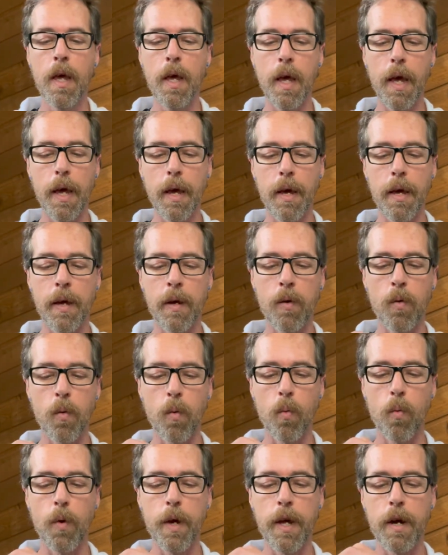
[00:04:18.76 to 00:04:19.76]
and
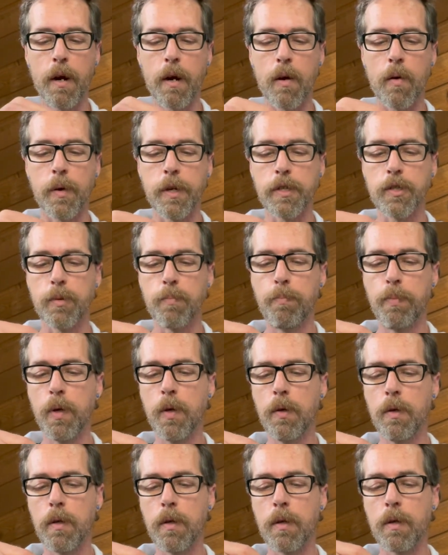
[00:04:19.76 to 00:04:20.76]
we are going to
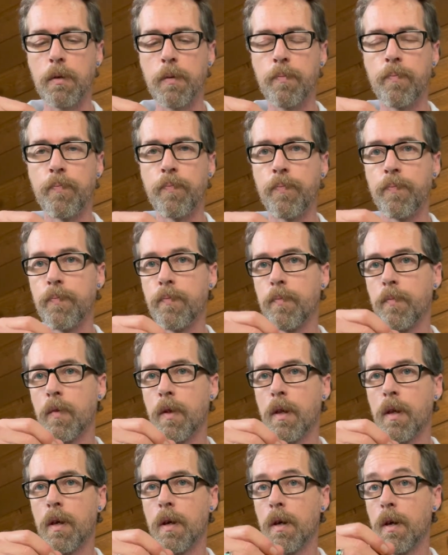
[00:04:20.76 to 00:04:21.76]
pull
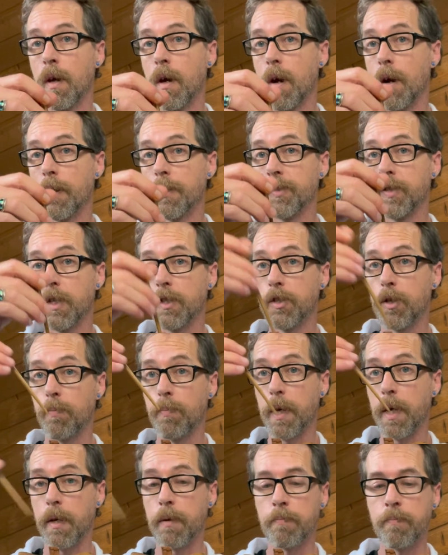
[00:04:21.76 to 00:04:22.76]
our center
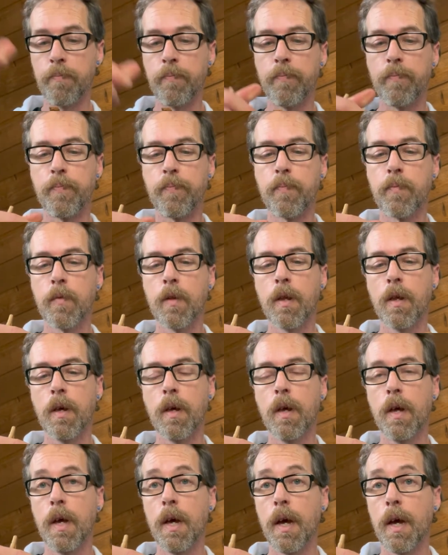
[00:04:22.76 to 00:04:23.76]
pin,
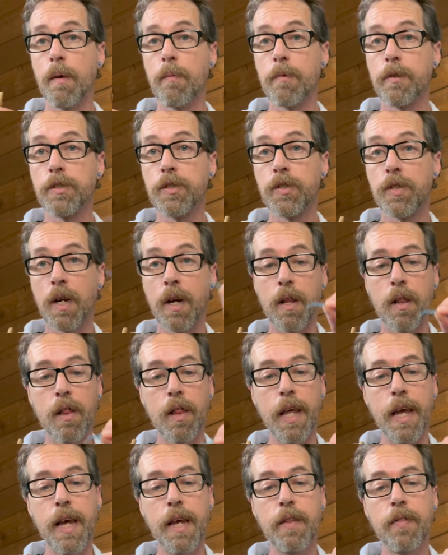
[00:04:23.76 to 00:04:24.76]
and we're just going to
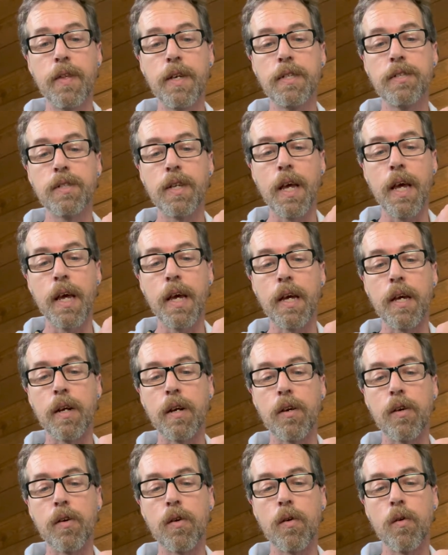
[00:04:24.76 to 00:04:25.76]
lay this
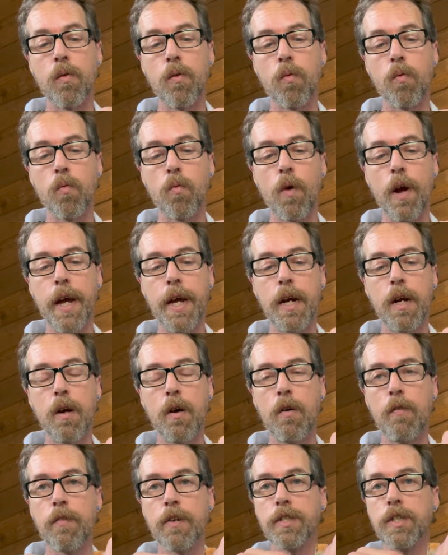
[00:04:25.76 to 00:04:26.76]
end right
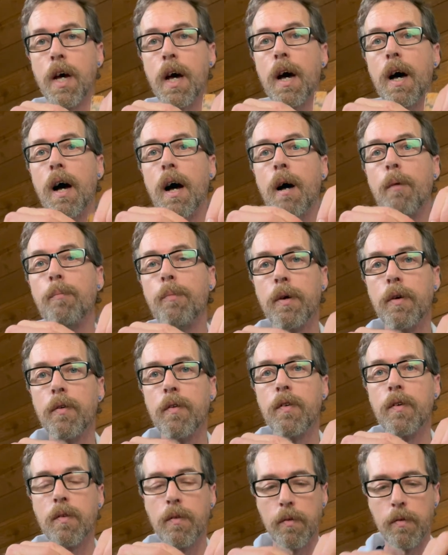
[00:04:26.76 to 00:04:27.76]
over top.
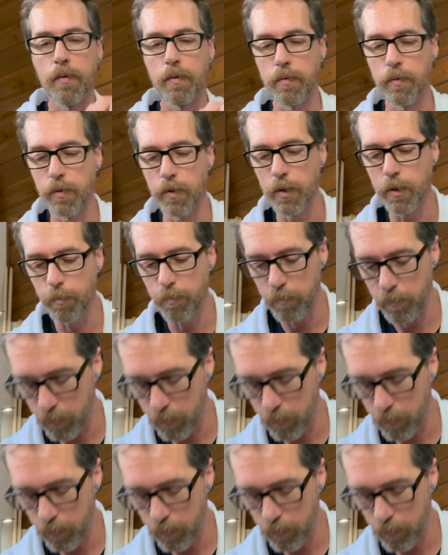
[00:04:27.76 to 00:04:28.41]
Oop.